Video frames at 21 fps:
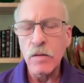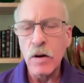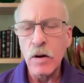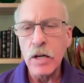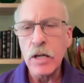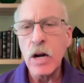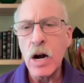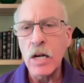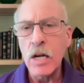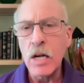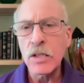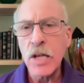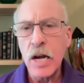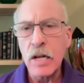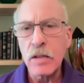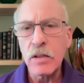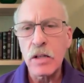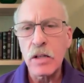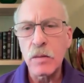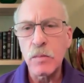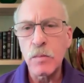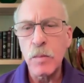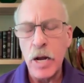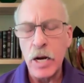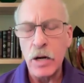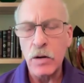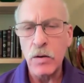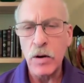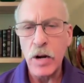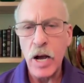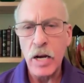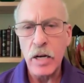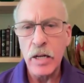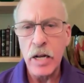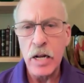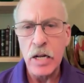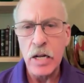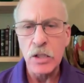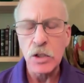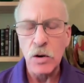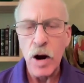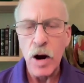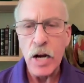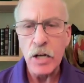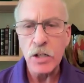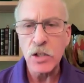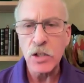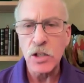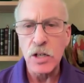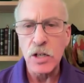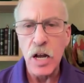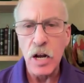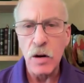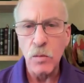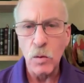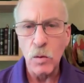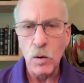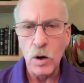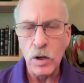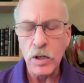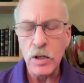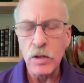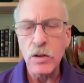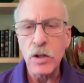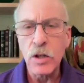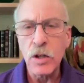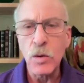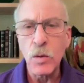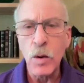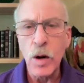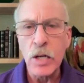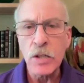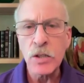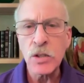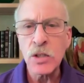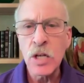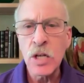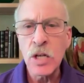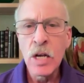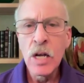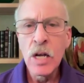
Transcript: I contacted Pancreatic Cancer Action Network in the US.